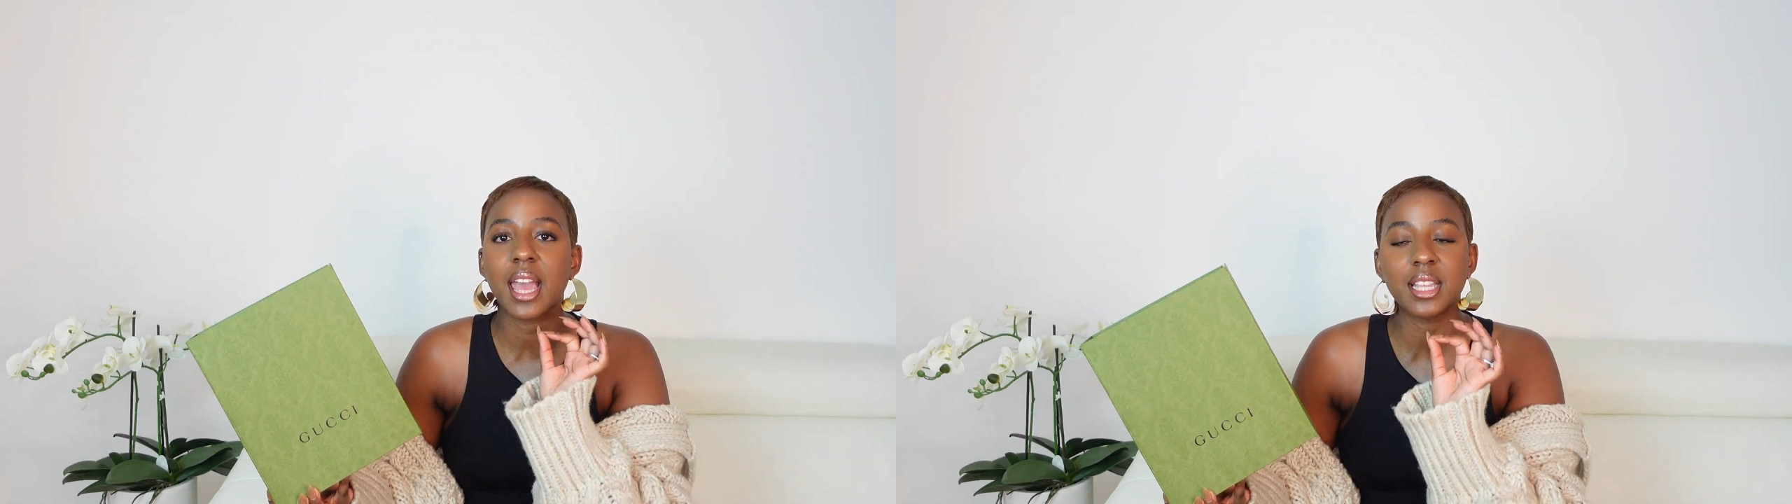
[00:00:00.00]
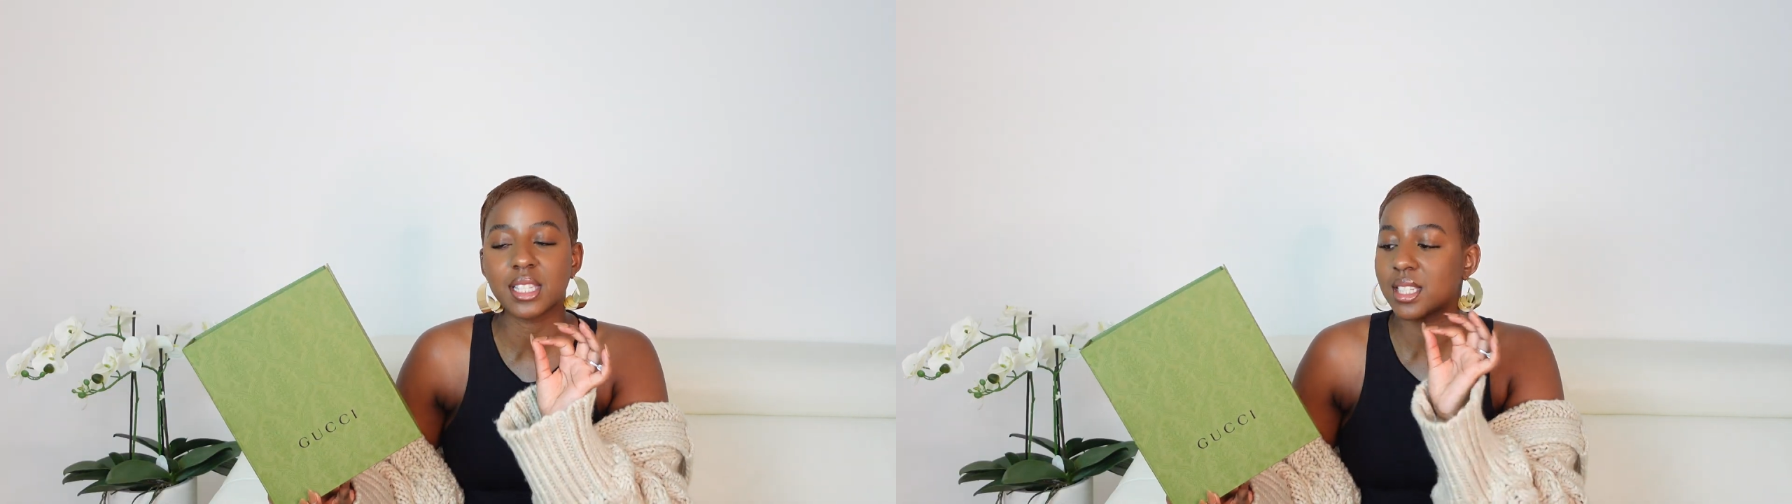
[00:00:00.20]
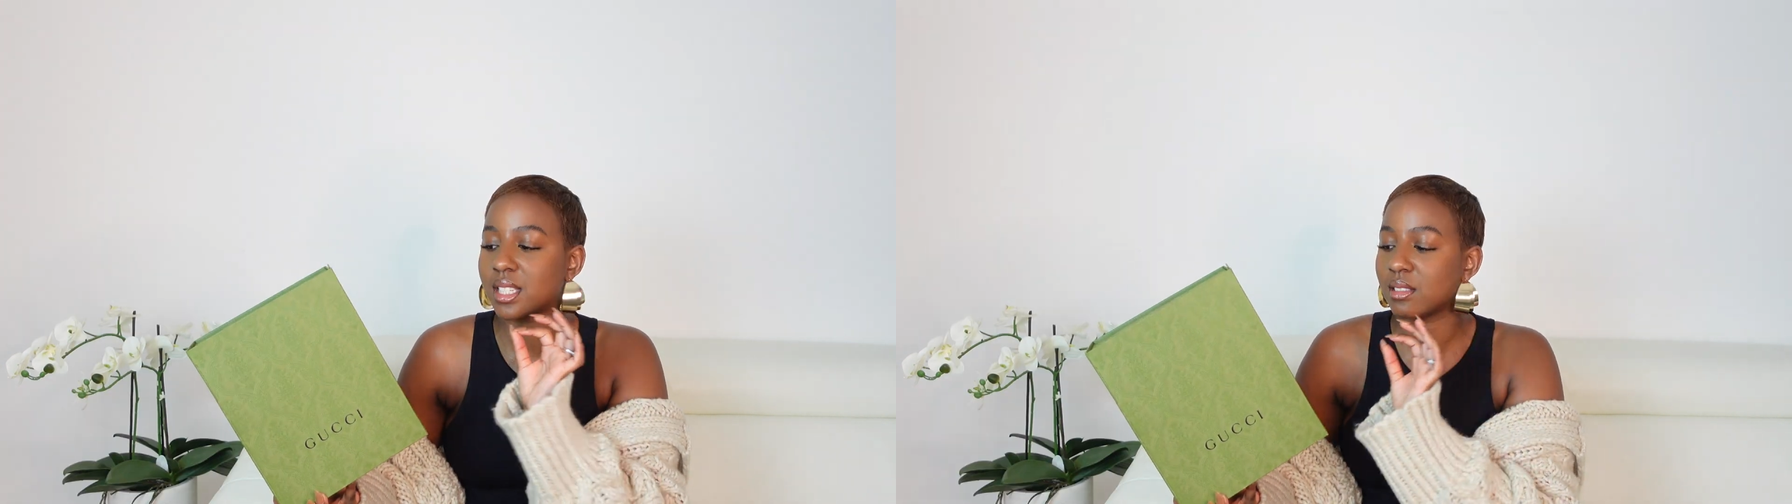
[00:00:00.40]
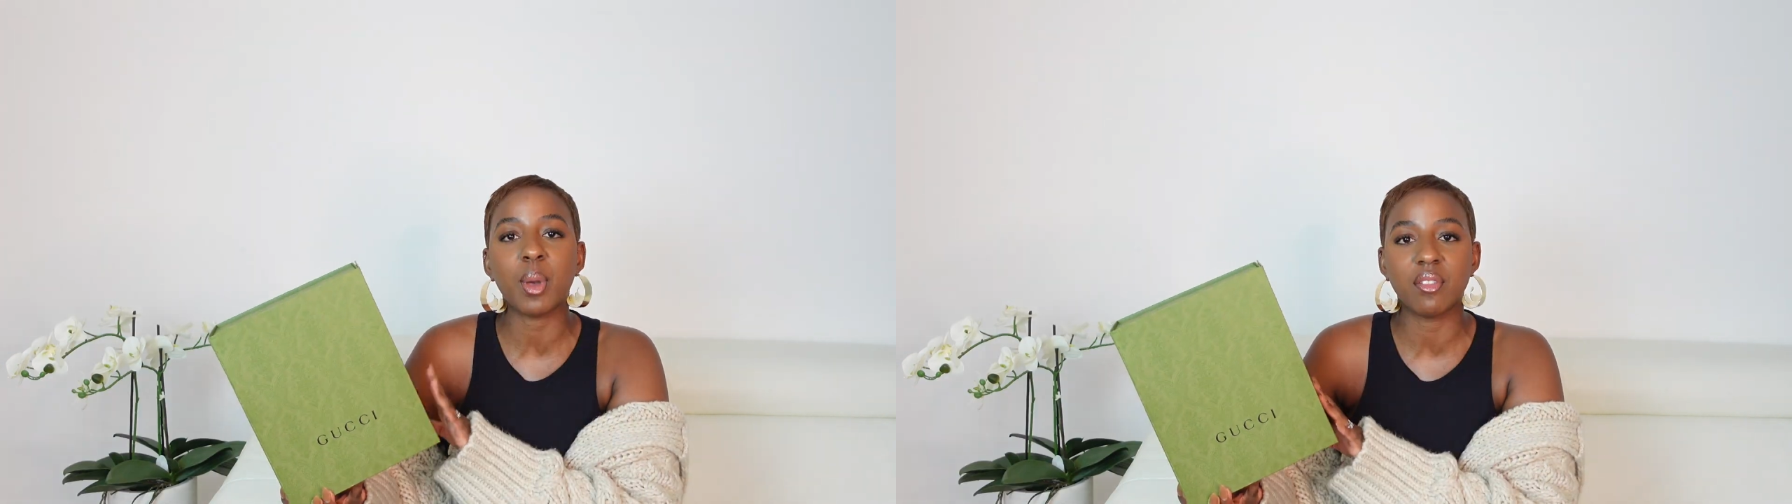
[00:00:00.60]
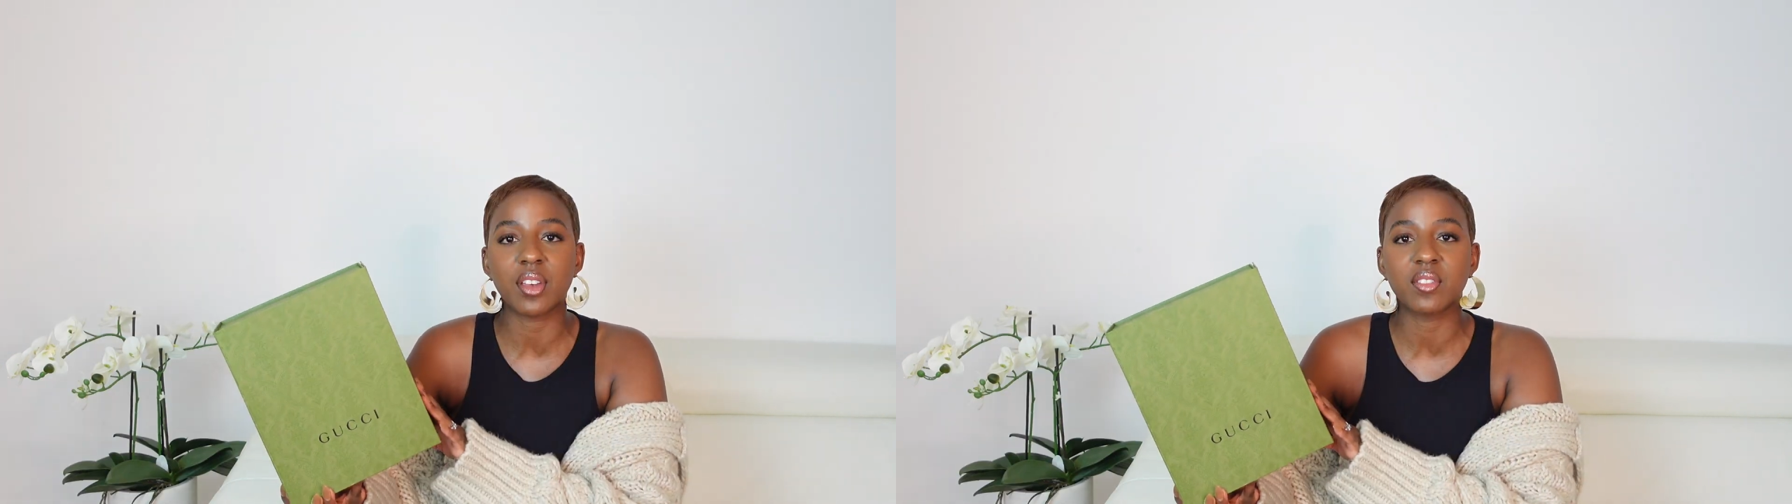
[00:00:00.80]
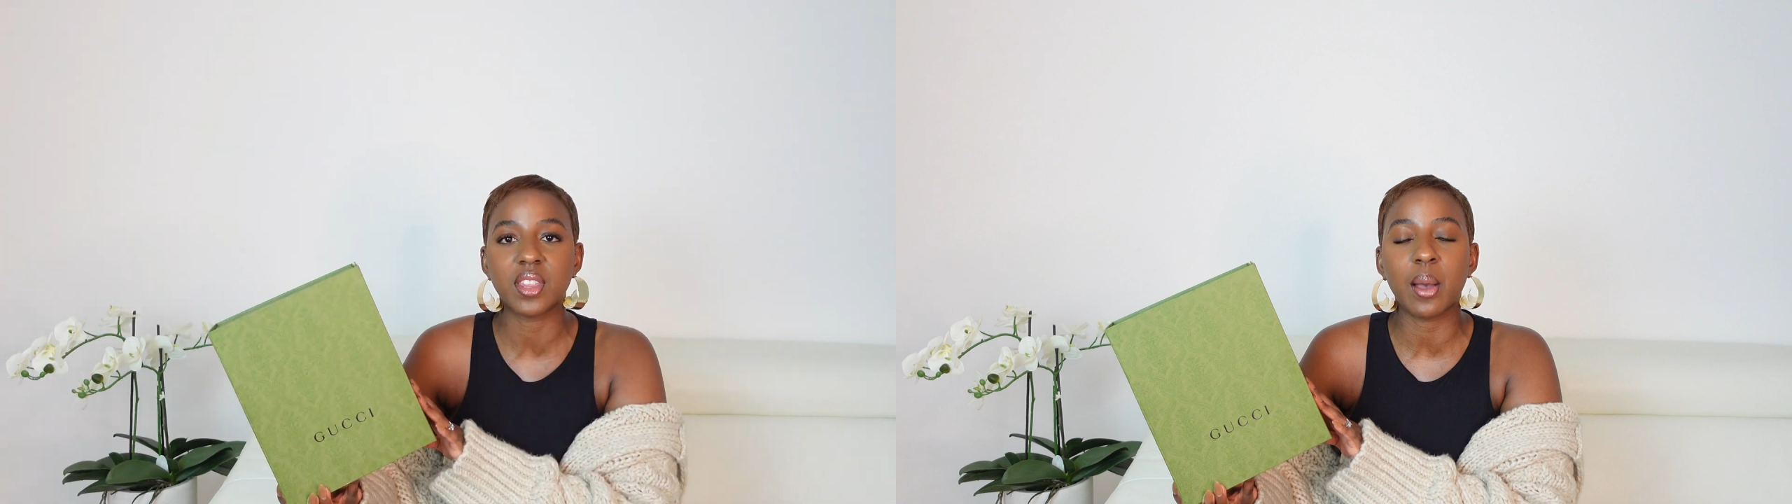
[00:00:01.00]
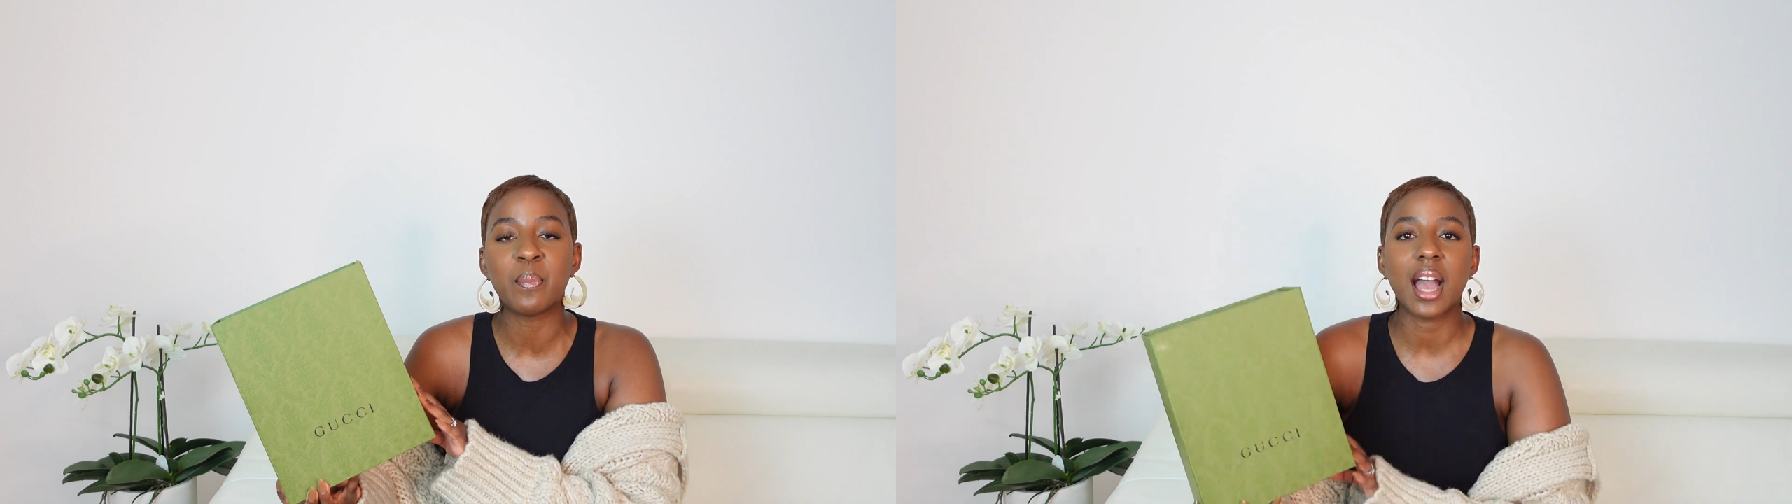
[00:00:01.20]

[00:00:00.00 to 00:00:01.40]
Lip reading: it's perfect for that.